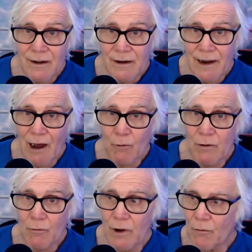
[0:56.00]
Now,
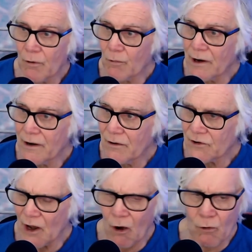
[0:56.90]
when
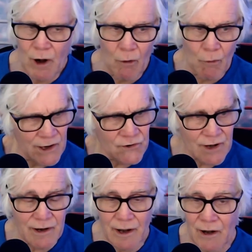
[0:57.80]
say, oh, no, well, he
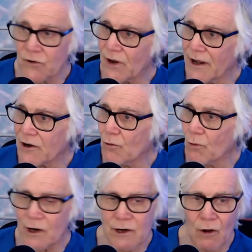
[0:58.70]
said the Undertaker
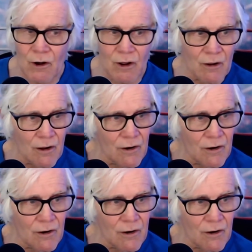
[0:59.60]
wasn't going to